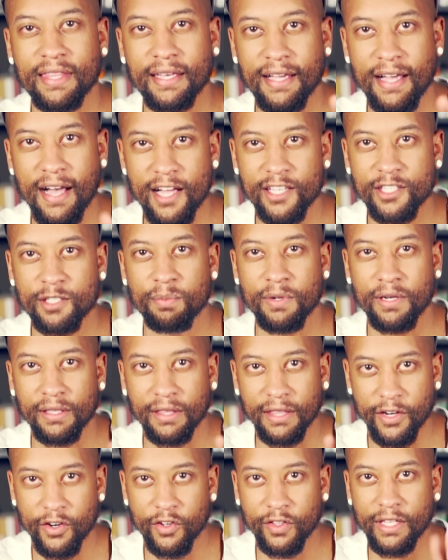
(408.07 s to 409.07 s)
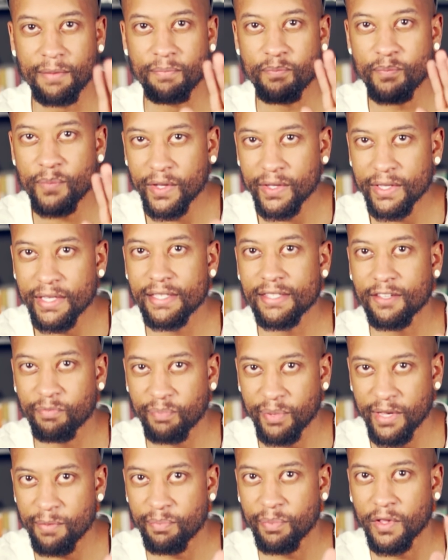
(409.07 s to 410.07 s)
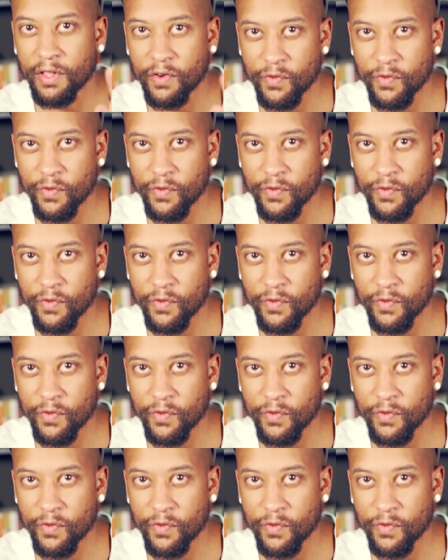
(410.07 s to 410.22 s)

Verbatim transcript: the gospel to literally millions of people